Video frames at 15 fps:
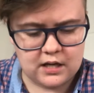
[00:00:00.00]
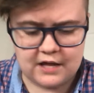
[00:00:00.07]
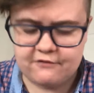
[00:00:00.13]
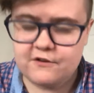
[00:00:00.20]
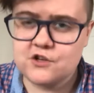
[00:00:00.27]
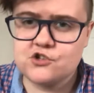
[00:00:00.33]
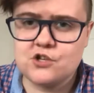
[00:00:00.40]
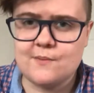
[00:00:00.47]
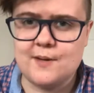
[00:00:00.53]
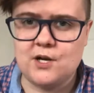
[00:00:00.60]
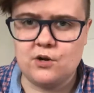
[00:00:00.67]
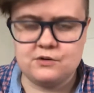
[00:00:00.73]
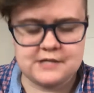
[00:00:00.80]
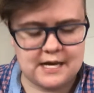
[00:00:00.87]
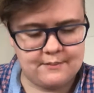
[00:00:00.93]
I finished them in
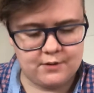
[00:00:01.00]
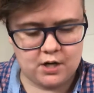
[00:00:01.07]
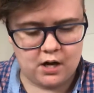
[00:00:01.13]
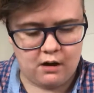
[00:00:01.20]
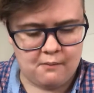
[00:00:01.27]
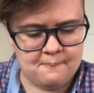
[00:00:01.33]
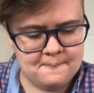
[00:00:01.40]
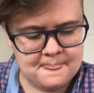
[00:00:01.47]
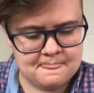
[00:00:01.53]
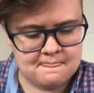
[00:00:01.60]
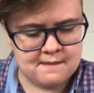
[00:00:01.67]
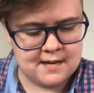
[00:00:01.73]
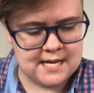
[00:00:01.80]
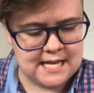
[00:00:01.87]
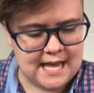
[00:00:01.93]
no time at all.
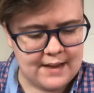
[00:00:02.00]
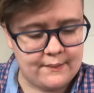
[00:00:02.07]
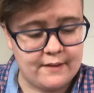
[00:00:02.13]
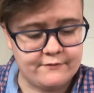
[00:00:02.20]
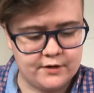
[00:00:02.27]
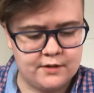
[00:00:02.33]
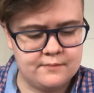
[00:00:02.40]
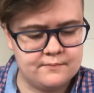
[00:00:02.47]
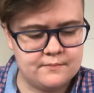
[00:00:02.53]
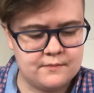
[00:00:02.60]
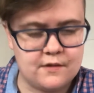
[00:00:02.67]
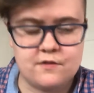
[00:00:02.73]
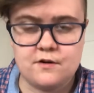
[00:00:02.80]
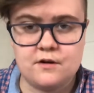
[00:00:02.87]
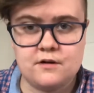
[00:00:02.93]
However, the
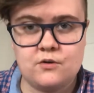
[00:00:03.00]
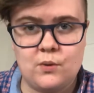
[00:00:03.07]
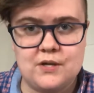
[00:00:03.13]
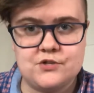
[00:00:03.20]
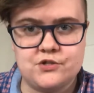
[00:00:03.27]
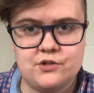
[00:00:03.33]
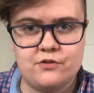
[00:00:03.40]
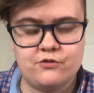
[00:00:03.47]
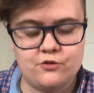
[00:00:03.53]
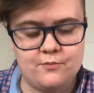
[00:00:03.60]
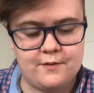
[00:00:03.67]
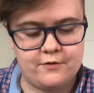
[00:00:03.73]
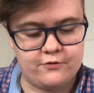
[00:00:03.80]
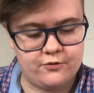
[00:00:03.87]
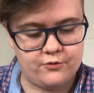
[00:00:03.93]
third question threw
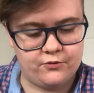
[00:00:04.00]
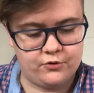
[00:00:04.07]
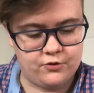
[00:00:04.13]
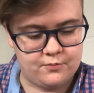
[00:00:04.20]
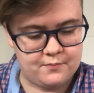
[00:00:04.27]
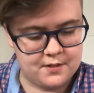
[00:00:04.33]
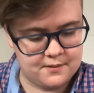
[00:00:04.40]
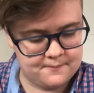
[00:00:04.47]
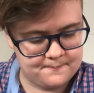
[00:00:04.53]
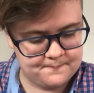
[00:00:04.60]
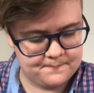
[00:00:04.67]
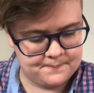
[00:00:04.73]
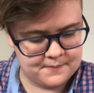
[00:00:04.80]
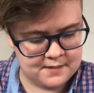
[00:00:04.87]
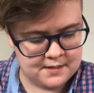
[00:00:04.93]
me through a loop.
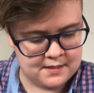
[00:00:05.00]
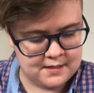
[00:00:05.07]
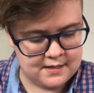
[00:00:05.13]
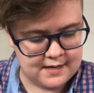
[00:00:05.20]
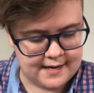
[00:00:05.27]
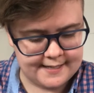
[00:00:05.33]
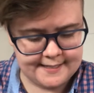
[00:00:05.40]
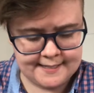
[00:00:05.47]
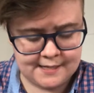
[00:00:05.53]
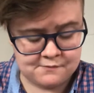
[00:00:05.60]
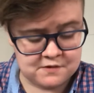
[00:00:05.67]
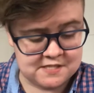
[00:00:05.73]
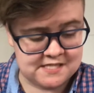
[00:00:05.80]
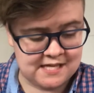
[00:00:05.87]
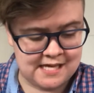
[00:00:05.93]
I didn't have
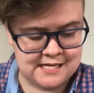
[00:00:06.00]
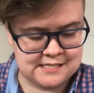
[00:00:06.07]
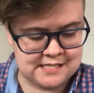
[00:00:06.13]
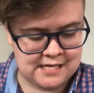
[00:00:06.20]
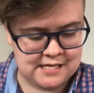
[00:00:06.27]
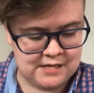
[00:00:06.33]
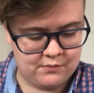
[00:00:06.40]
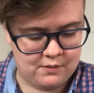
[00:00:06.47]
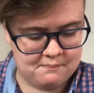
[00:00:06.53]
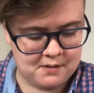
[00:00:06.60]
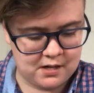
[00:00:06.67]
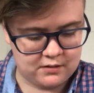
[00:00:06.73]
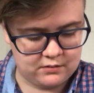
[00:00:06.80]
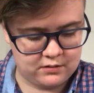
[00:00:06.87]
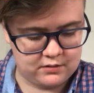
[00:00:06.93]
the slightest idea what
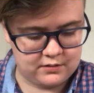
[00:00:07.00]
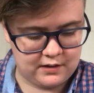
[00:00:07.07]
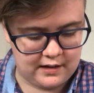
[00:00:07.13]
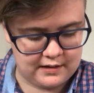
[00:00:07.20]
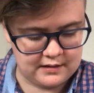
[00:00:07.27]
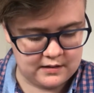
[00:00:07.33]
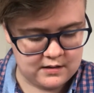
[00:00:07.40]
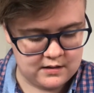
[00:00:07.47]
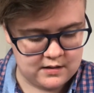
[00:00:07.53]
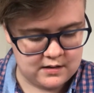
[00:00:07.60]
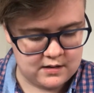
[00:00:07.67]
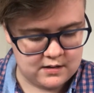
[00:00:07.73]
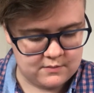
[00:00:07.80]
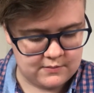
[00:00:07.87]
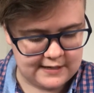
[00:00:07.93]
Puck looked like,
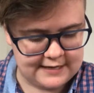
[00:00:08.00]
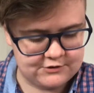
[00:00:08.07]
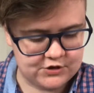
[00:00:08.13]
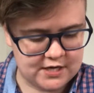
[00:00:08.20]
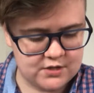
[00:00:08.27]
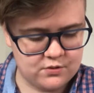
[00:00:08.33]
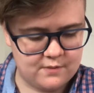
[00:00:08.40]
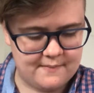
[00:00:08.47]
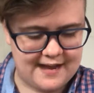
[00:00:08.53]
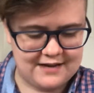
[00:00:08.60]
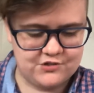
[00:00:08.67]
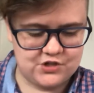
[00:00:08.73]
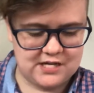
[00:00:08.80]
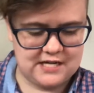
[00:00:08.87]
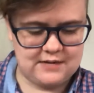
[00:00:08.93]
but I tried to
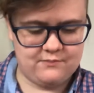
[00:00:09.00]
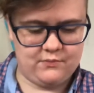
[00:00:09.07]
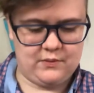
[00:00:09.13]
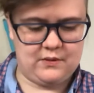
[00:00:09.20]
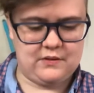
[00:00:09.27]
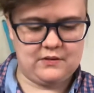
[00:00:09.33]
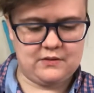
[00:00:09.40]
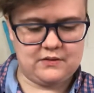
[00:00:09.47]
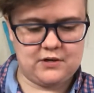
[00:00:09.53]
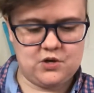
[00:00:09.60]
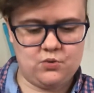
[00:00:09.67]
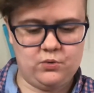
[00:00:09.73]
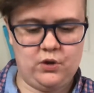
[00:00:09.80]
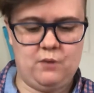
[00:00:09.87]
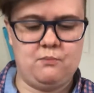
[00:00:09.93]
imagine him with
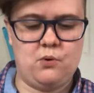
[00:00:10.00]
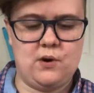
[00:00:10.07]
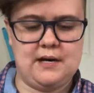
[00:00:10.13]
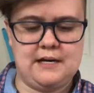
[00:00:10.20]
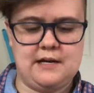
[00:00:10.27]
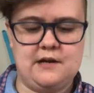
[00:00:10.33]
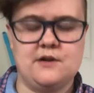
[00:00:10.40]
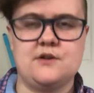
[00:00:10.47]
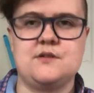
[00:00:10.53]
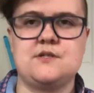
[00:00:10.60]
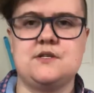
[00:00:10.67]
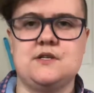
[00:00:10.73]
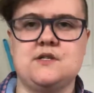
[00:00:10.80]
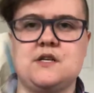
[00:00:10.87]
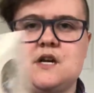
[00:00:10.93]
cute little pointy ears, as